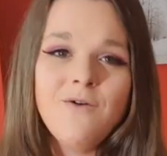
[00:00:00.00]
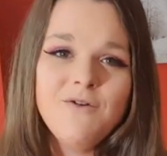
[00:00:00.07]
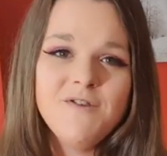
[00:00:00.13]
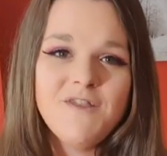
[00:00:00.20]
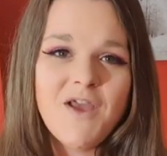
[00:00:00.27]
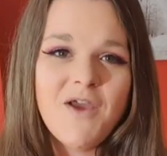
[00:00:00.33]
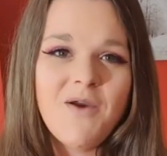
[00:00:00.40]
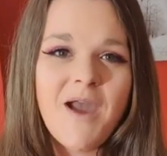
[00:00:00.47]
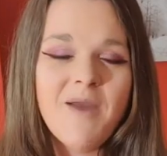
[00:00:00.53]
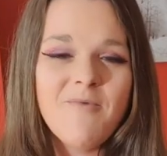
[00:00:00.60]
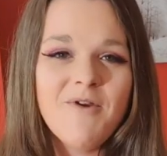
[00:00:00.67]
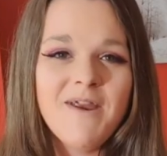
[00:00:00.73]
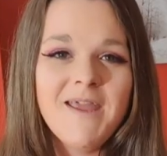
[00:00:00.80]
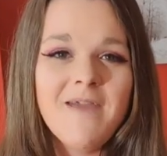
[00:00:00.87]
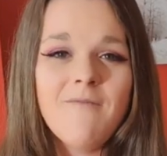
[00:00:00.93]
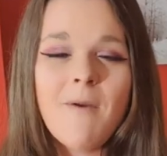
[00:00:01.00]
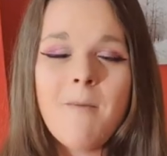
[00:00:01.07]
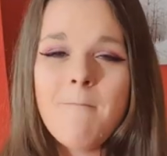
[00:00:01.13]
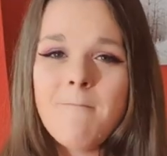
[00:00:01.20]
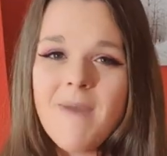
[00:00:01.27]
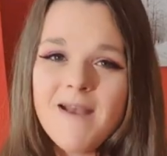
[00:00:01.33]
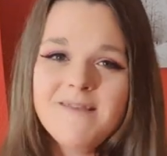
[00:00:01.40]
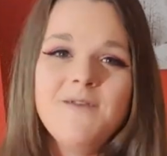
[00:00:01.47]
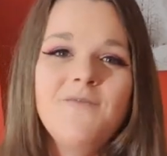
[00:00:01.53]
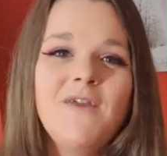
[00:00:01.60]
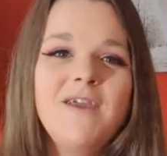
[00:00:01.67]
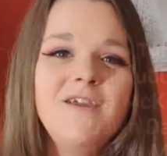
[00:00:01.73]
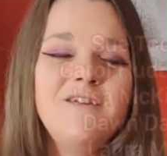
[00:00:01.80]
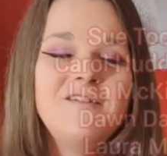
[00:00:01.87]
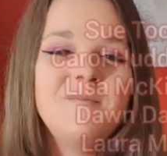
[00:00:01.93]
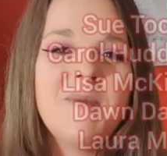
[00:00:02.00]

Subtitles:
also, I want to give a massive thank you to